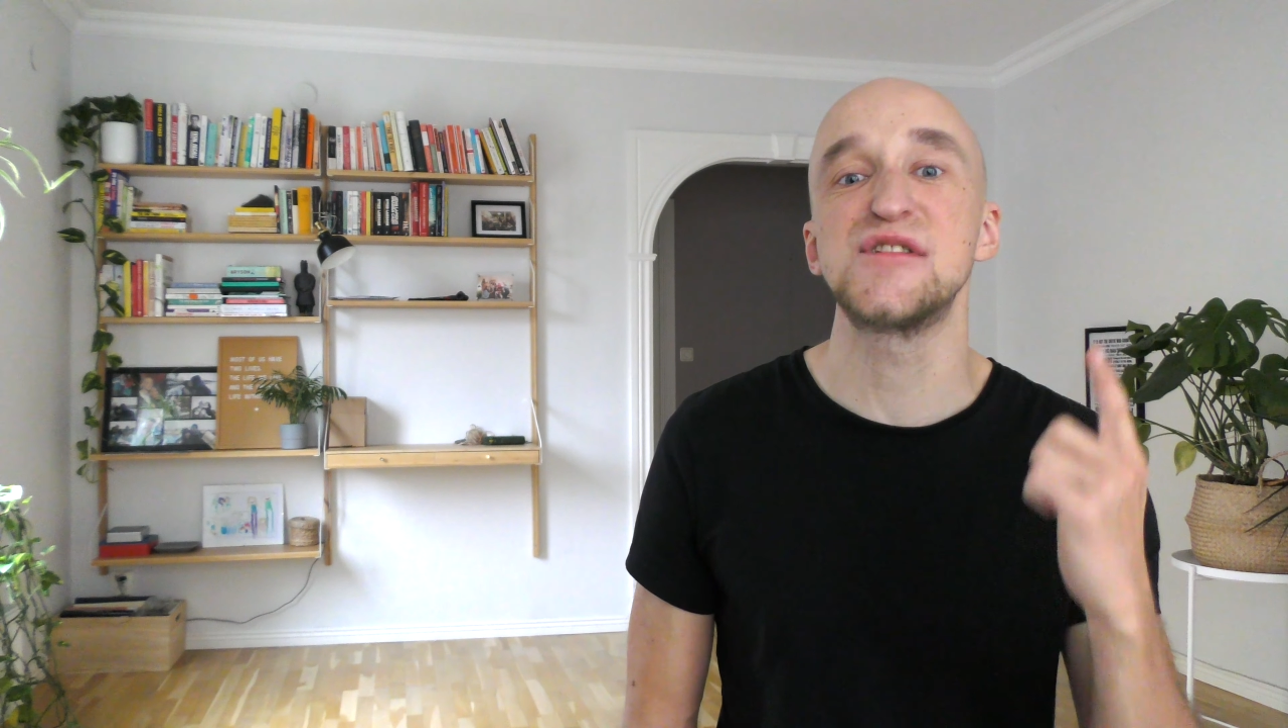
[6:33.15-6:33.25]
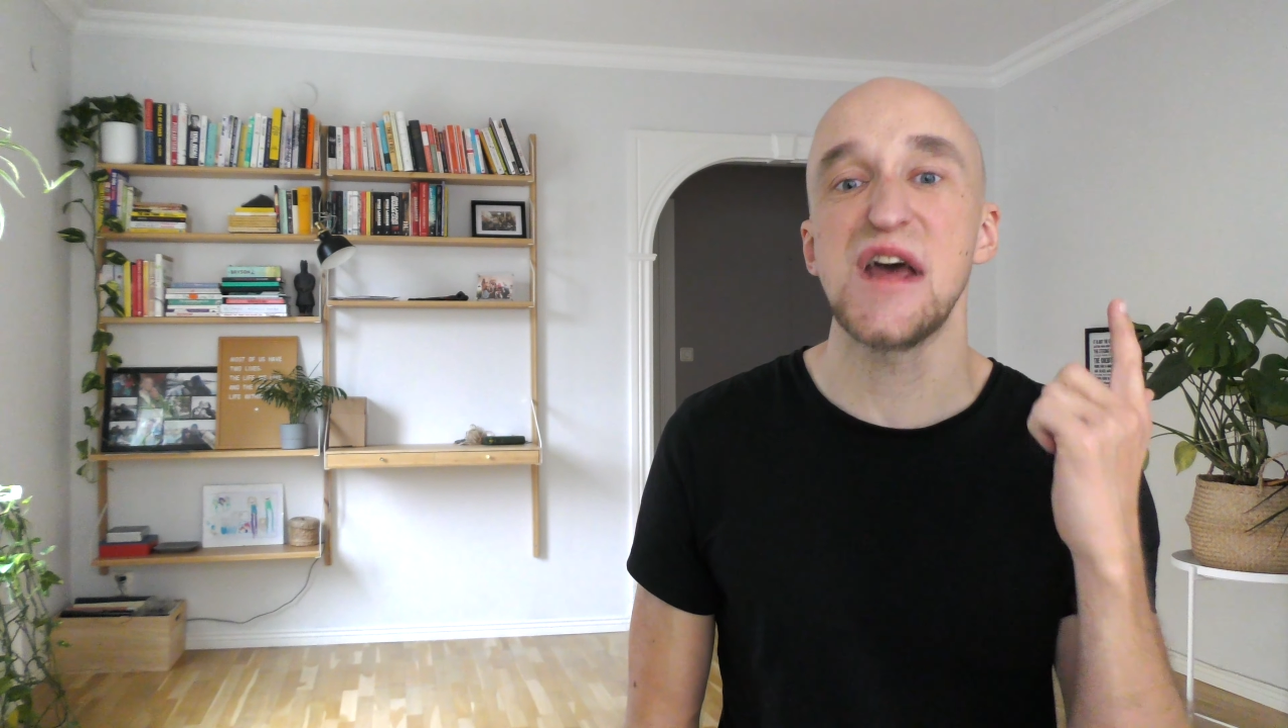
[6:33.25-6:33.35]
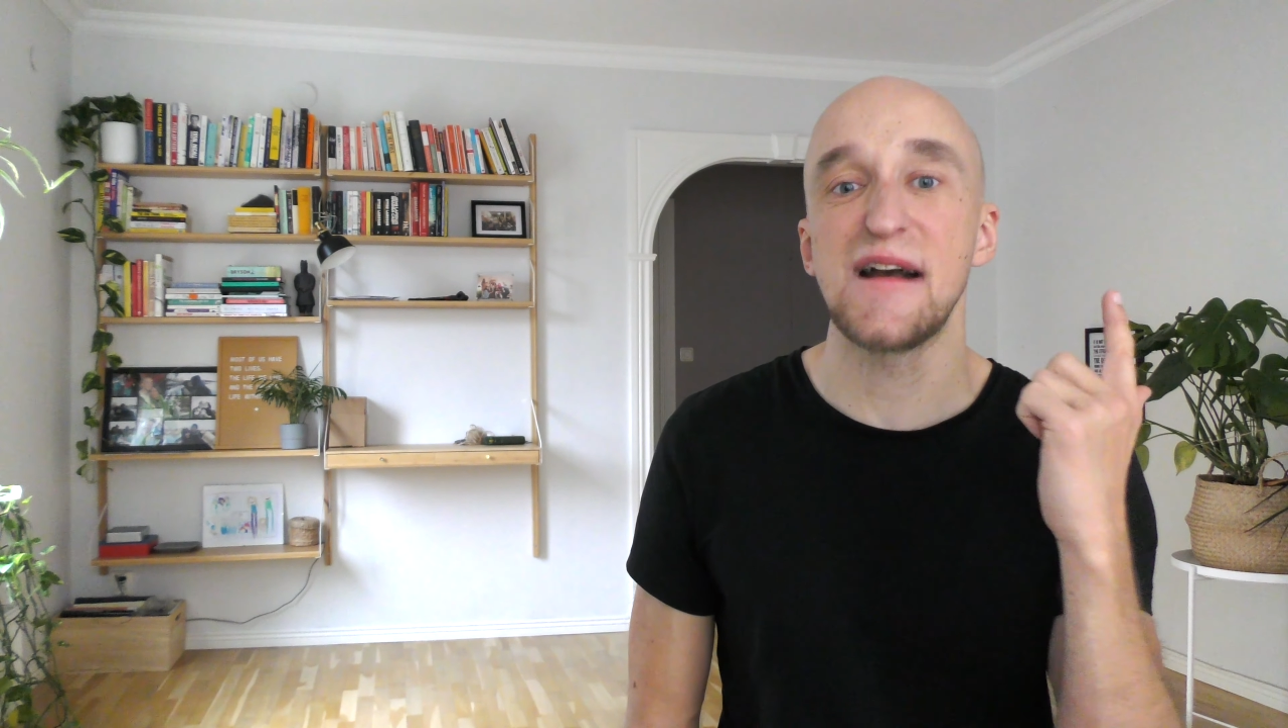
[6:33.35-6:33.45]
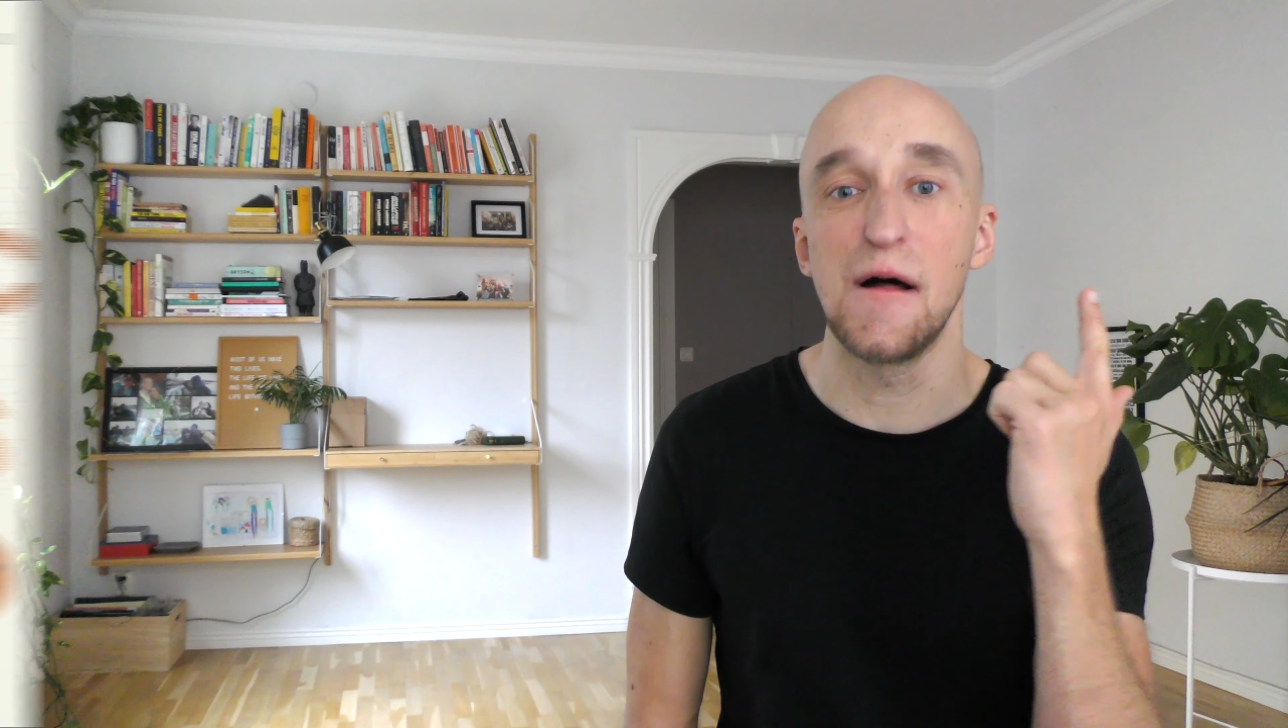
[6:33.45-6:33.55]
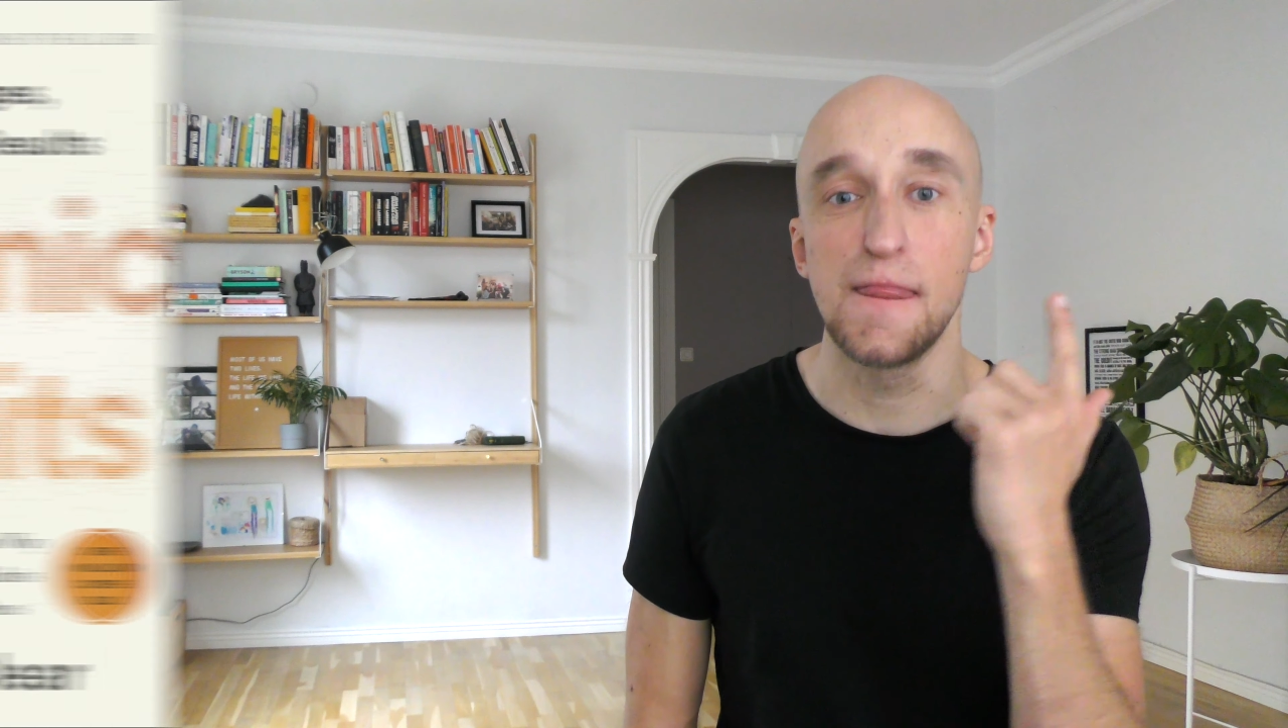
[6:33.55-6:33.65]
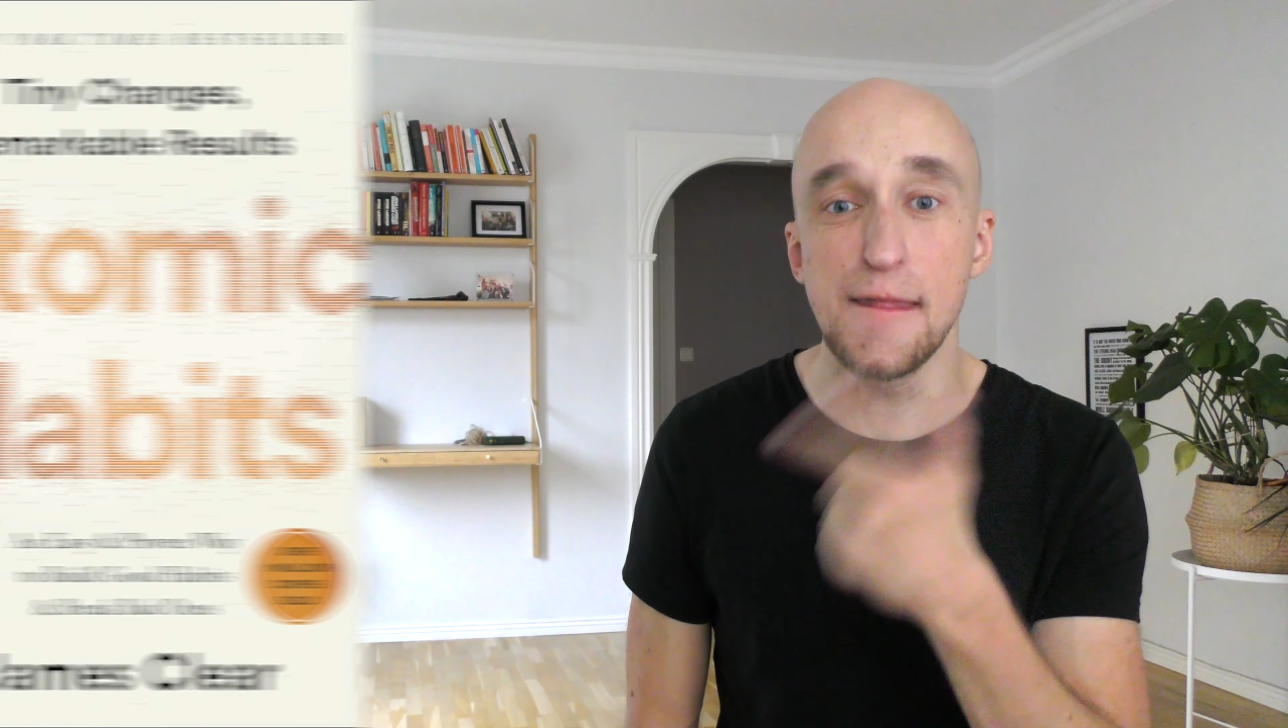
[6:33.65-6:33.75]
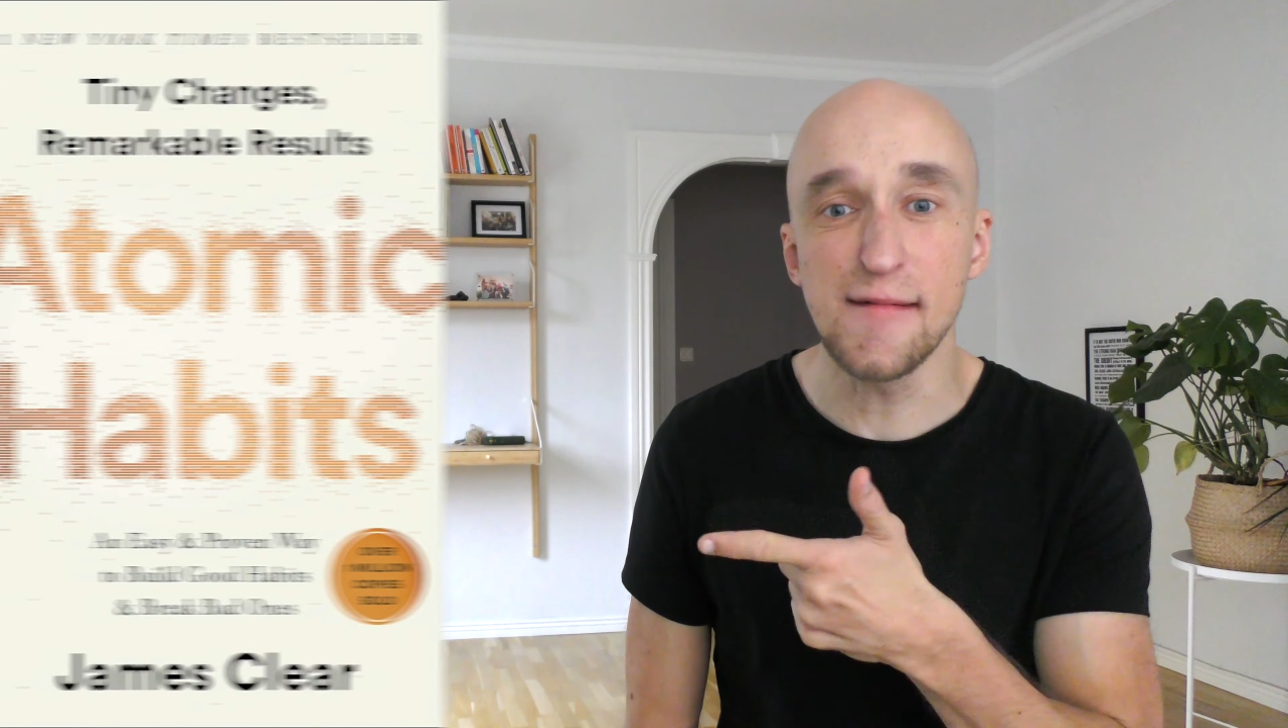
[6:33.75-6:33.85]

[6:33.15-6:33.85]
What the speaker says: check out